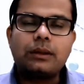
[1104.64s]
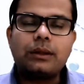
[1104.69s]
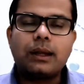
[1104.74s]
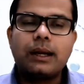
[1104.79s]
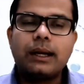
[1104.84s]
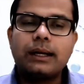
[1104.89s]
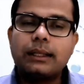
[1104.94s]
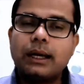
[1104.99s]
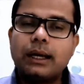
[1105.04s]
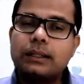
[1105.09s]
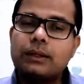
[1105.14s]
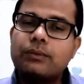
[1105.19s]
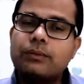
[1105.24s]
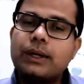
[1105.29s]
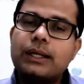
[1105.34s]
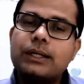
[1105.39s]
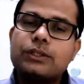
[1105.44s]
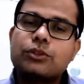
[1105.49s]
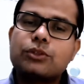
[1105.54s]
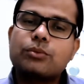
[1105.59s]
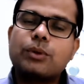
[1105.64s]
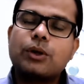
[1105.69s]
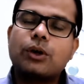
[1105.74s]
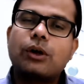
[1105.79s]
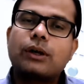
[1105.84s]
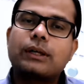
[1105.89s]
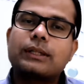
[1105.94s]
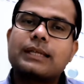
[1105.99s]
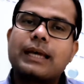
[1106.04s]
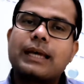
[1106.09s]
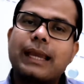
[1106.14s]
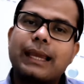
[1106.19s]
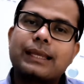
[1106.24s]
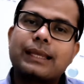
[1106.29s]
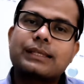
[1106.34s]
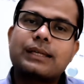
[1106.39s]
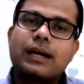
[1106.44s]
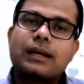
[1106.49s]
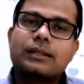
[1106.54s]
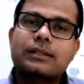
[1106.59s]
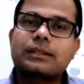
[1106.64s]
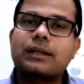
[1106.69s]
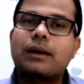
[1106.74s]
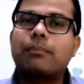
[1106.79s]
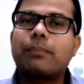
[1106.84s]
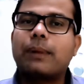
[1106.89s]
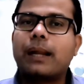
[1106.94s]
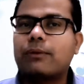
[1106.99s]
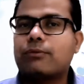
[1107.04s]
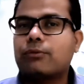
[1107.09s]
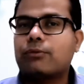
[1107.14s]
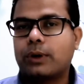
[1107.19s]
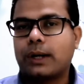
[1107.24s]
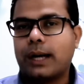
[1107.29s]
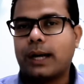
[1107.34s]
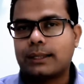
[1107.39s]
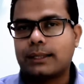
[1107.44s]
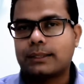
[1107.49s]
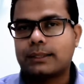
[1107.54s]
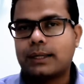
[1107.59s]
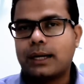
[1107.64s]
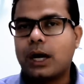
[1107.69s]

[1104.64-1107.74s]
And the other one is to be called as a HR supply forecast,